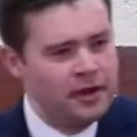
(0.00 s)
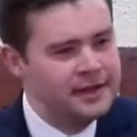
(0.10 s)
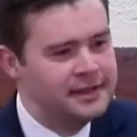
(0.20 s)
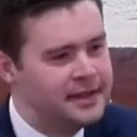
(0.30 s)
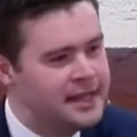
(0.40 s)

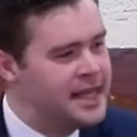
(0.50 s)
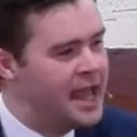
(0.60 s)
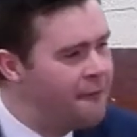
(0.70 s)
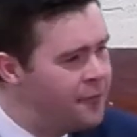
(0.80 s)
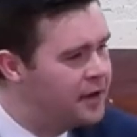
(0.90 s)
can see
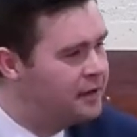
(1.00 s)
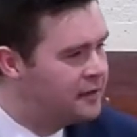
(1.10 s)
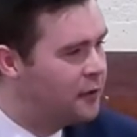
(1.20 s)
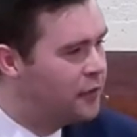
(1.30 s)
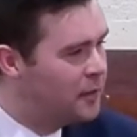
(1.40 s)
the
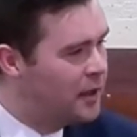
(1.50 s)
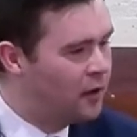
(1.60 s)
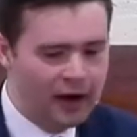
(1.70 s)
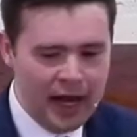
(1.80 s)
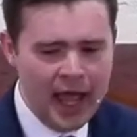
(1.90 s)
evidence of them in
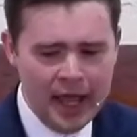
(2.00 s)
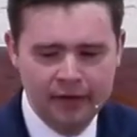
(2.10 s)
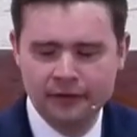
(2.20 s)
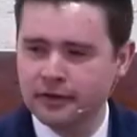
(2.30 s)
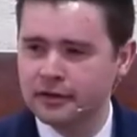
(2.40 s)
our
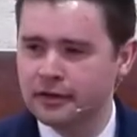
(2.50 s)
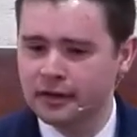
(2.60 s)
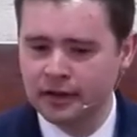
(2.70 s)
lives.